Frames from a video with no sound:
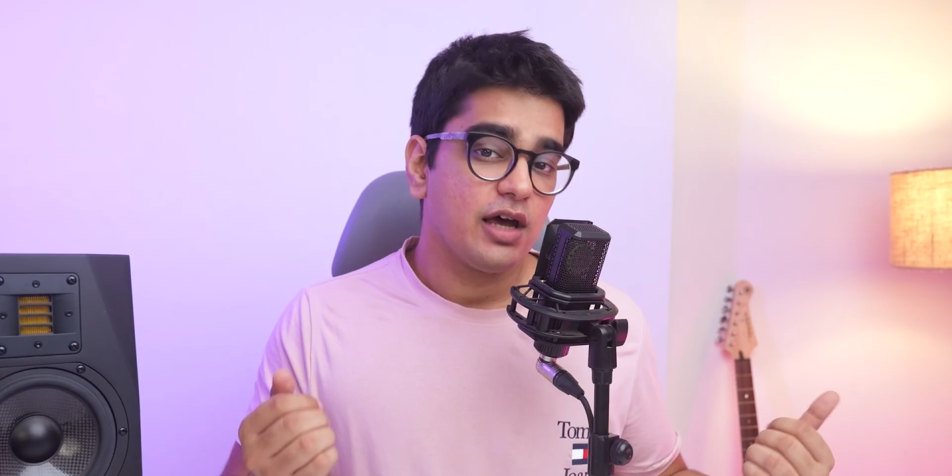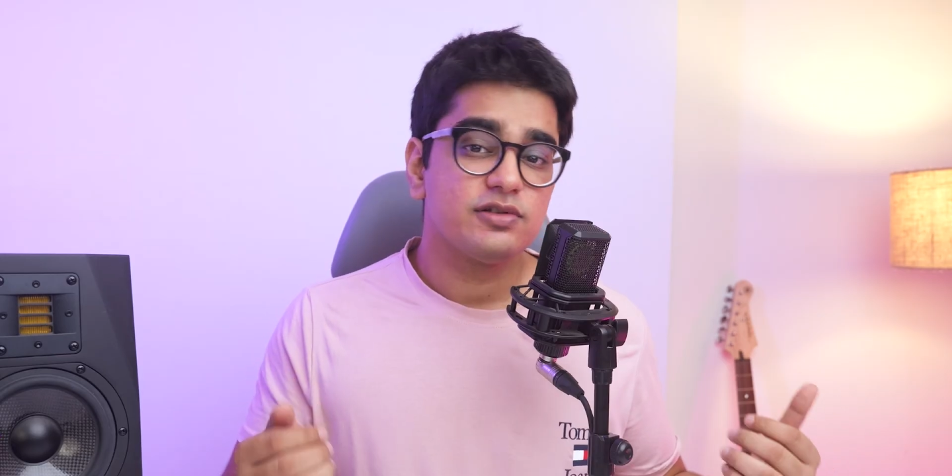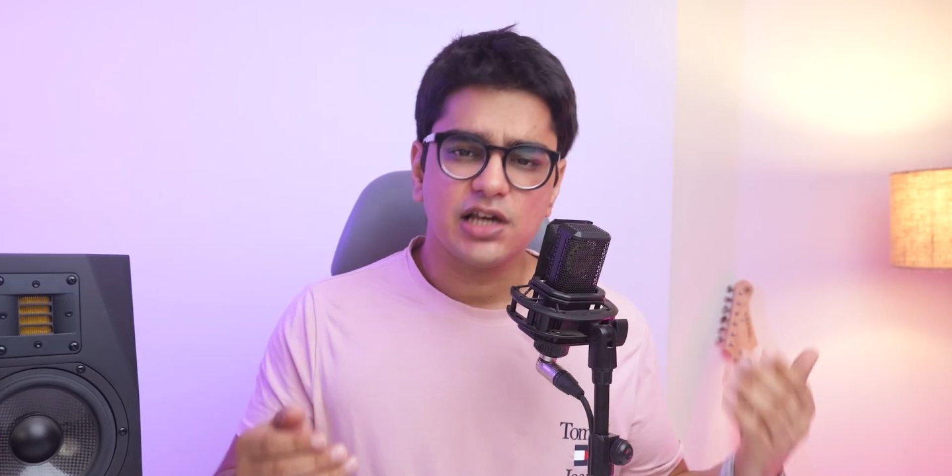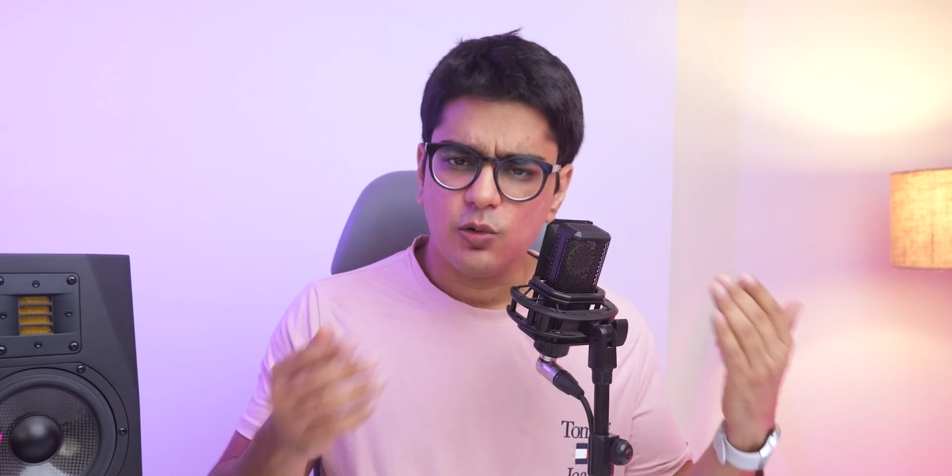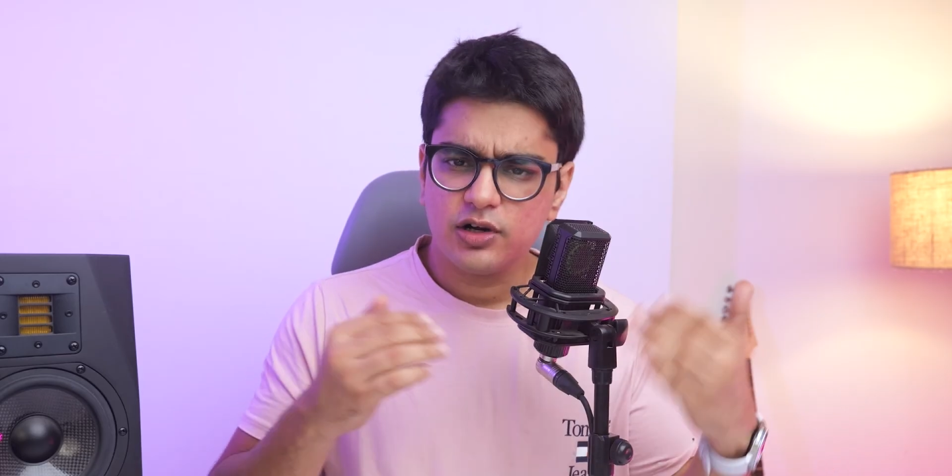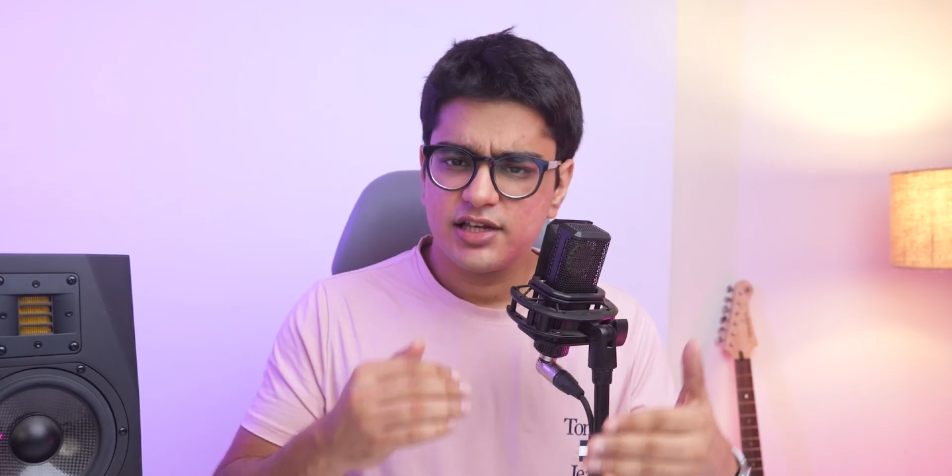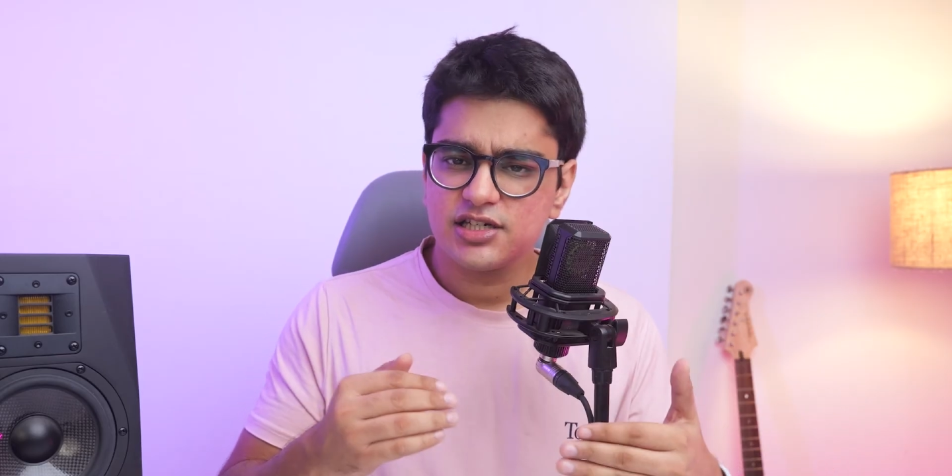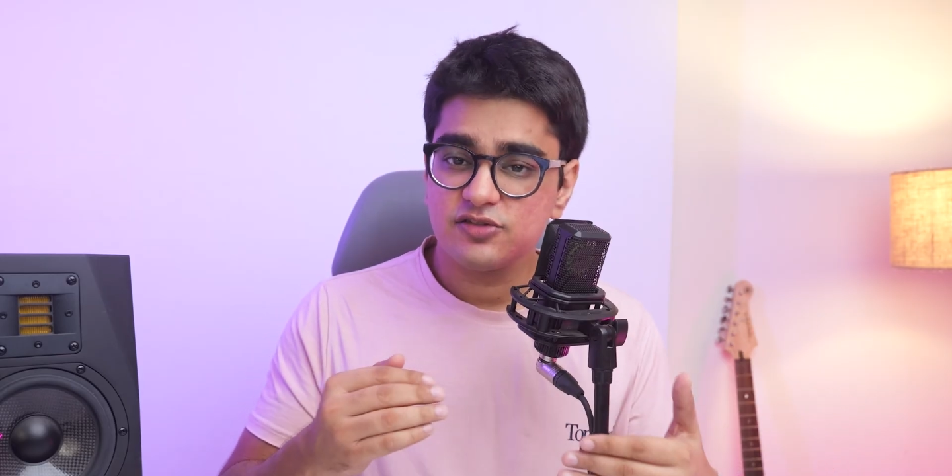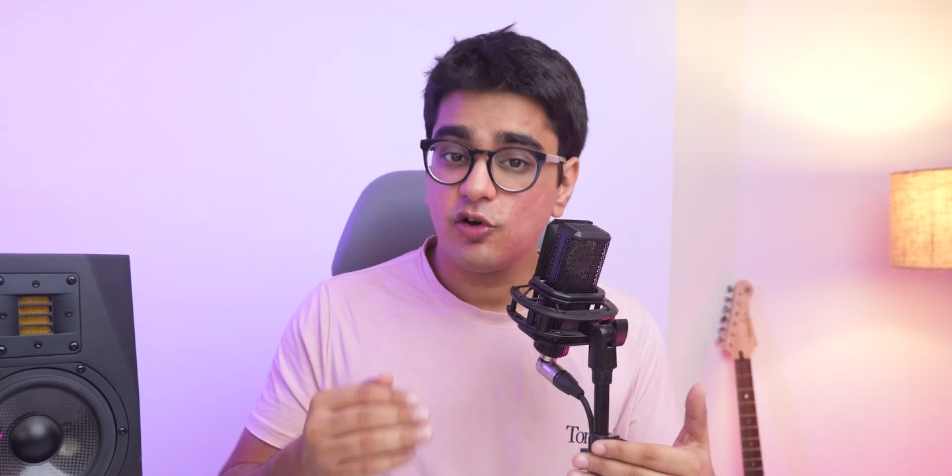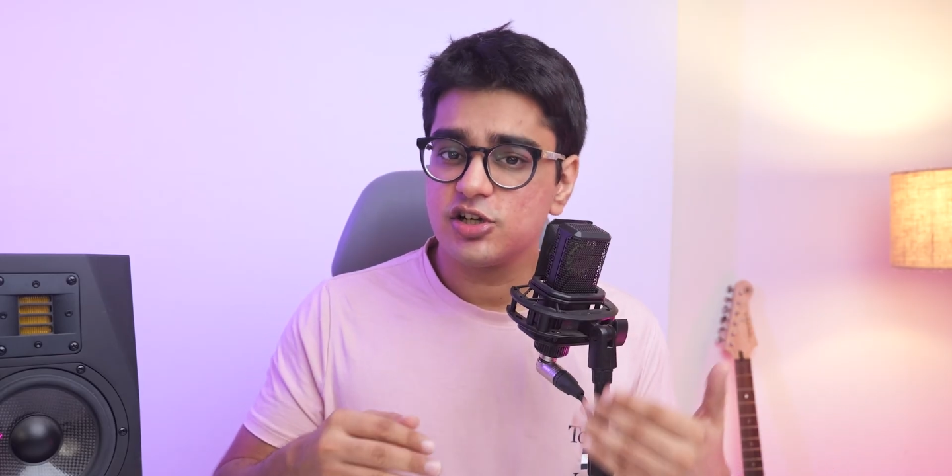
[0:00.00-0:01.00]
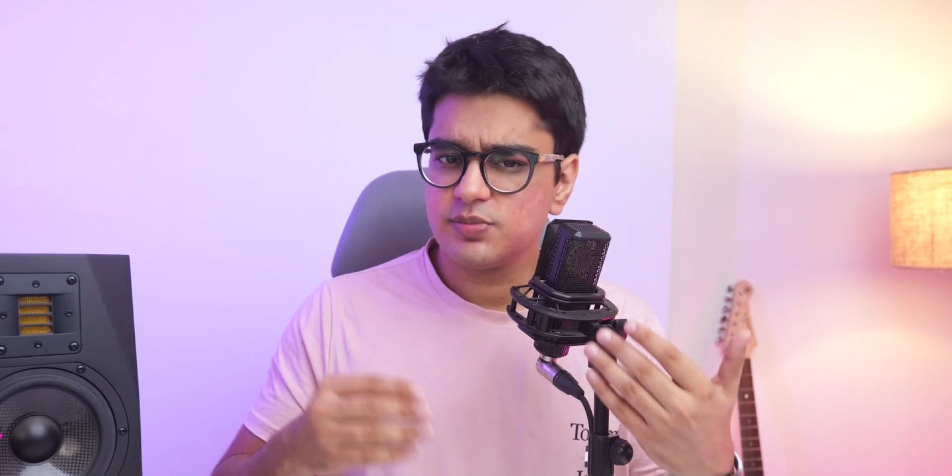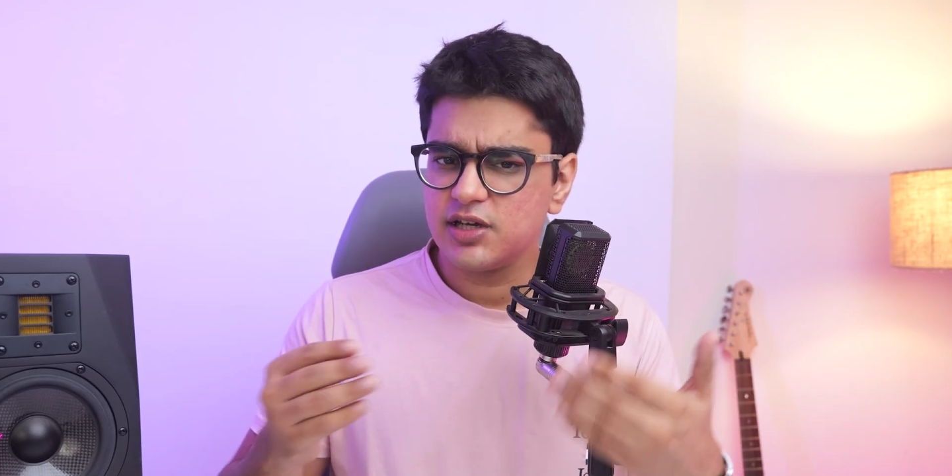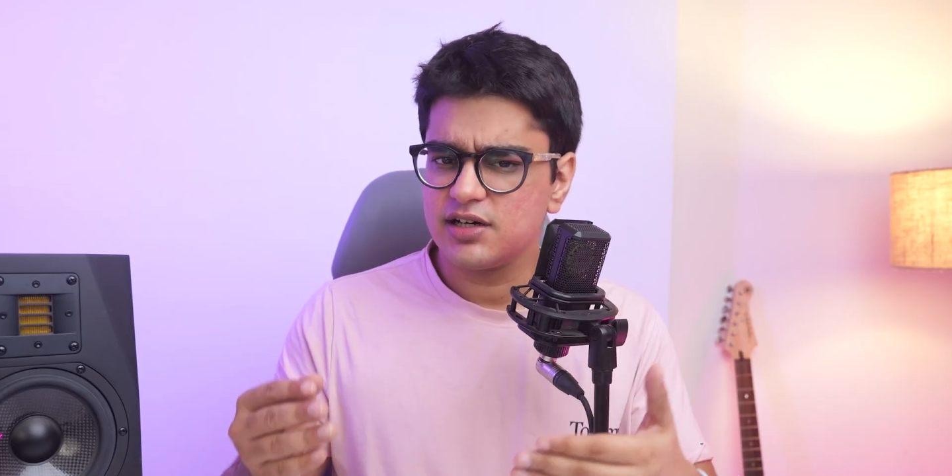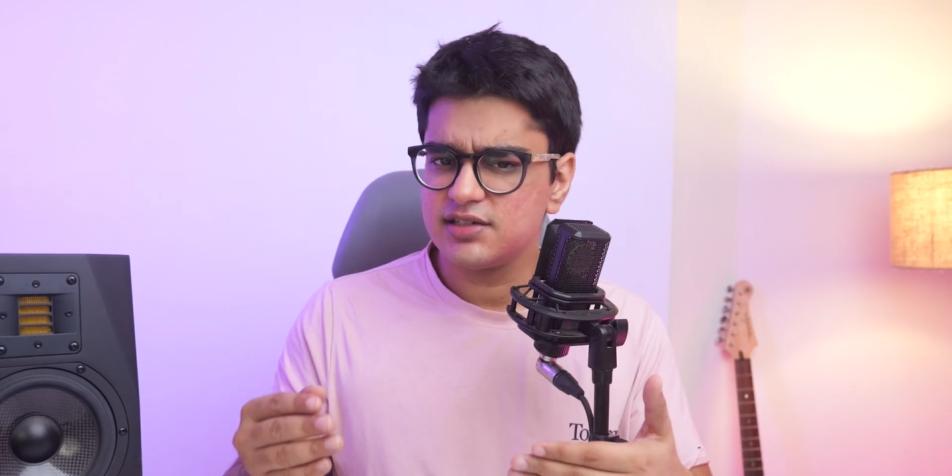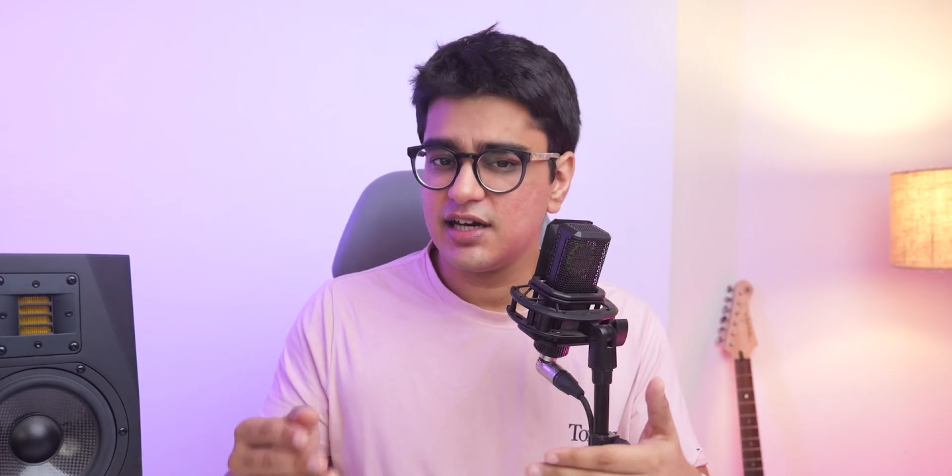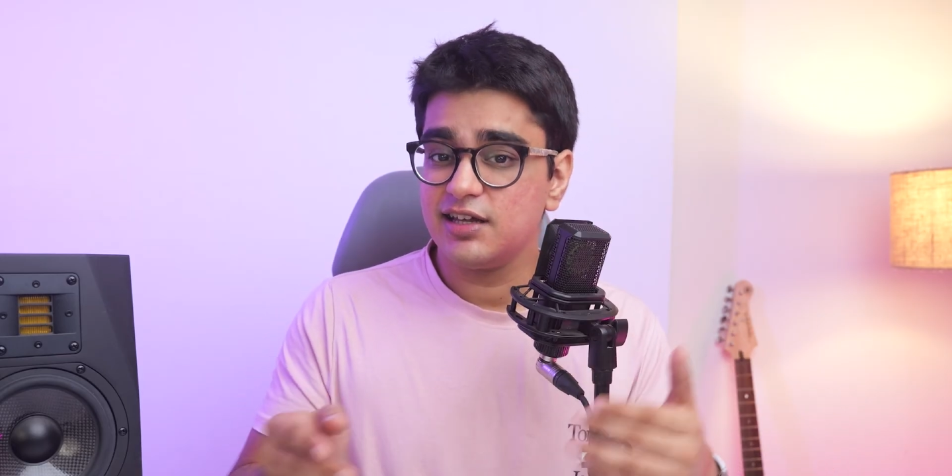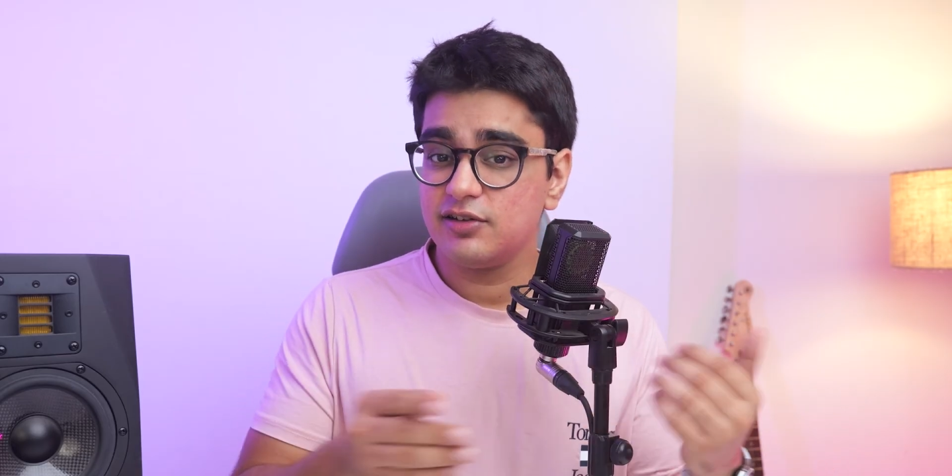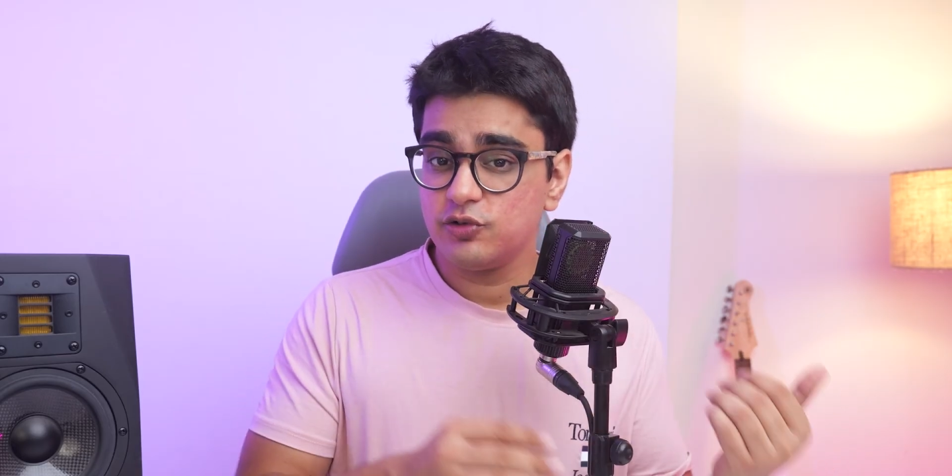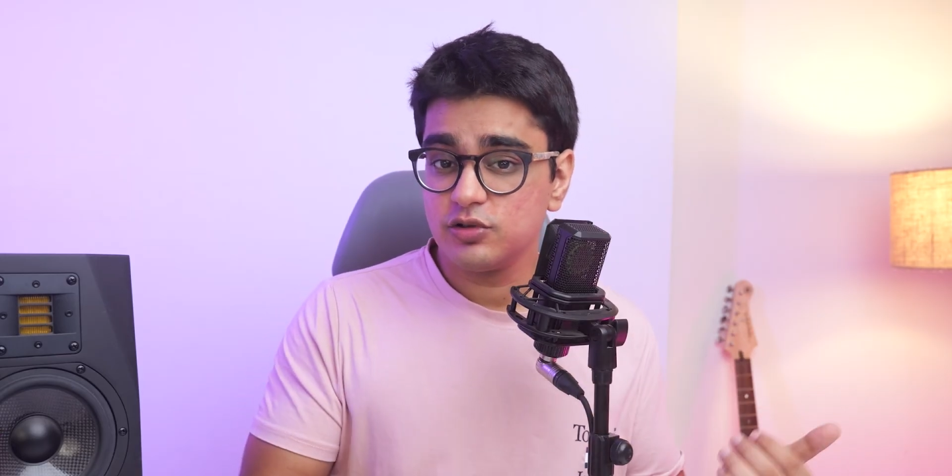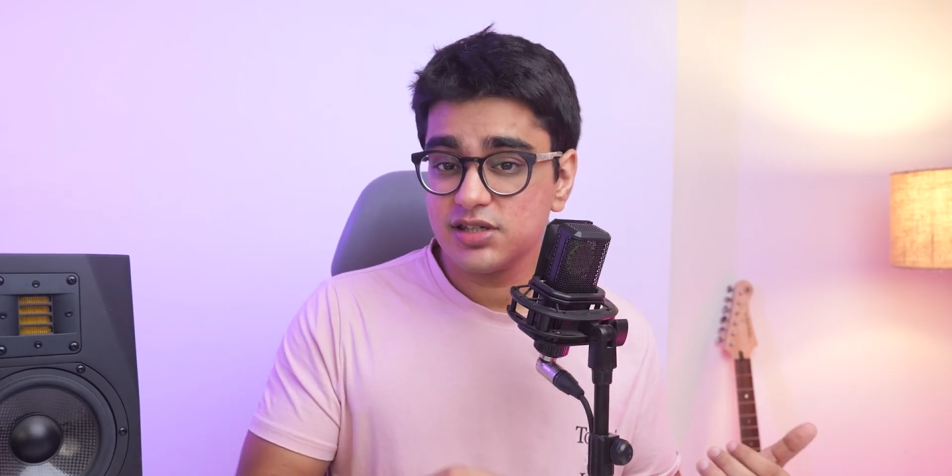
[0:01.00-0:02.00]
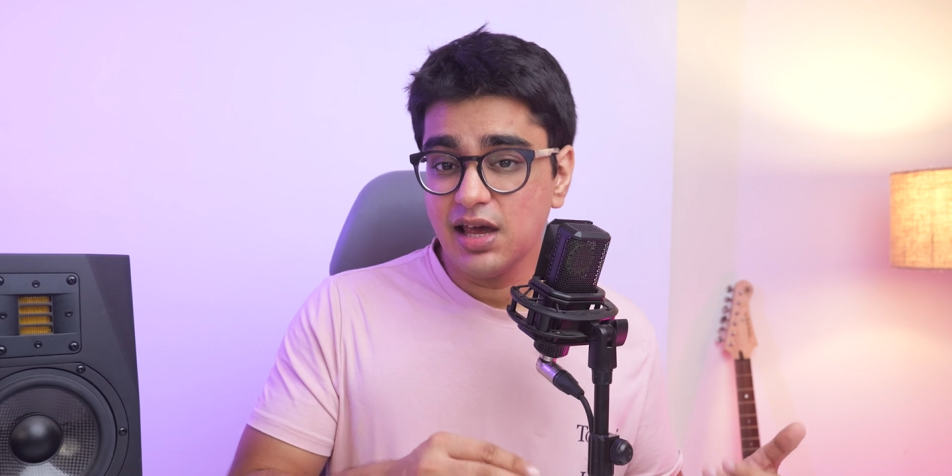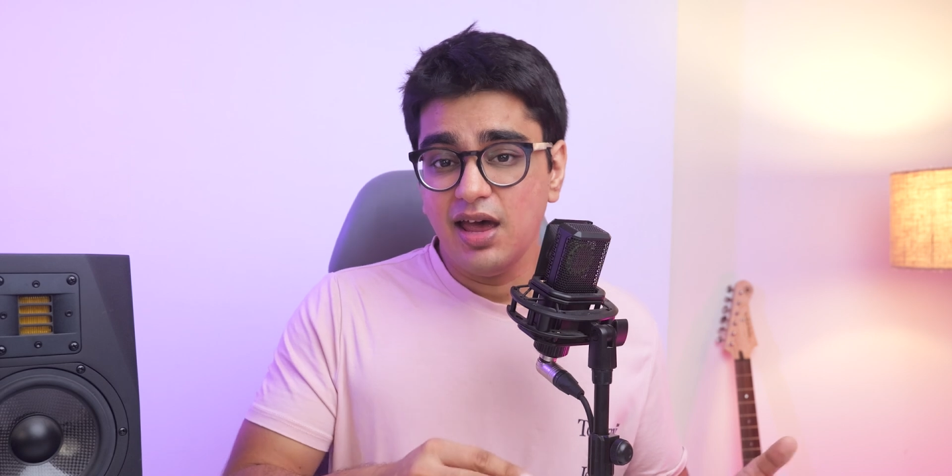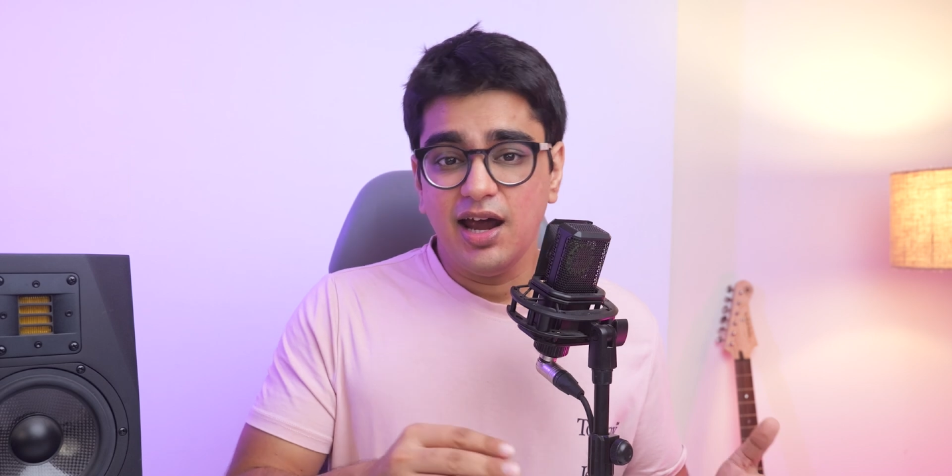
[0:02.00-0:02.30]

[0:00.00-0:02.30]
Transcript: have sound tests for speakers and earphones,